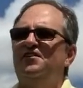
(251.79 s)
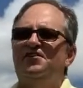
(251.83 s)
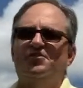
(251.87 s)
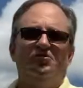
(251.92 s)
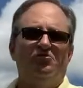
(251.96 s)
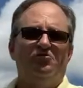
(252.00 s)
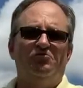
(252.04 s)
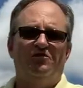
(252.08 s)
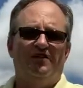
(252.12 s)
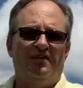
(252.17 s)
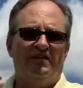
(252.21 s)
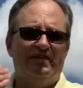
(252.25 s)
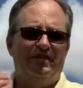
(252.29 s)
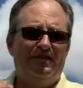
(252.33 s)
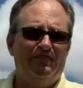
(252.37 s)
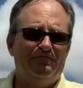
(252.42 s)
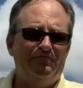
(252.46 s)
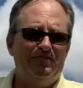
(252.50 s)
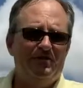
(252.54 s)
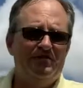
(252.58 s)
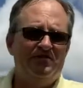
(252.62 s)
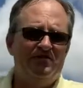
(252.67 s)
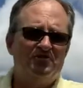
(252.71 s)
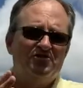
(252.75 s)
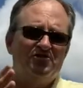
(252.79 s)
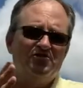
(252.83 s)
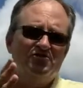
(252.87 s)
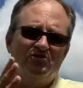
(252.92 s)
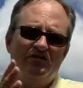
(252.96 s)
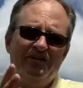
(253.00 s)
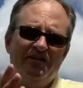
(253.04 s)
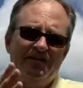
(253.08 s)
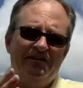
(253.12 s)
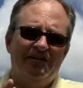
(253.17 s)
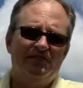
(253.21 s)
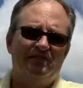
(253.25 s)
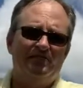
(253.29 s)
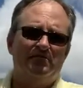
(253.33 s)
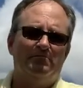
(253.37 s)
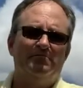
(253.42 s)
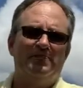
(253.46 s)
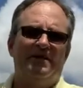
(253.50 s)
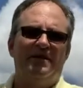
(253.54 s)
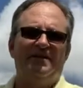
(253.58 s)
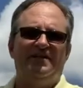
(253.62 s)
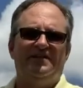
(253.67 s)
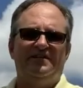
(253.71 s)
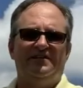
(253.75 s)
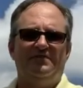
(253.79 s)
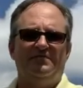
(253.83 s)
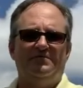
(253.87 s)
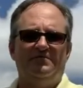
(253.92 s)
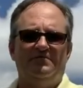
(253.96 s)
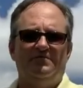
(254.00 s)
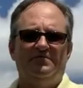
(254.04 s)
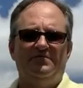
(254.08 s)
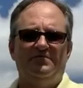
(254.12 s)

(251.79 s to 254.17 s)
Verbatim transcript: You can give me the strength to make it.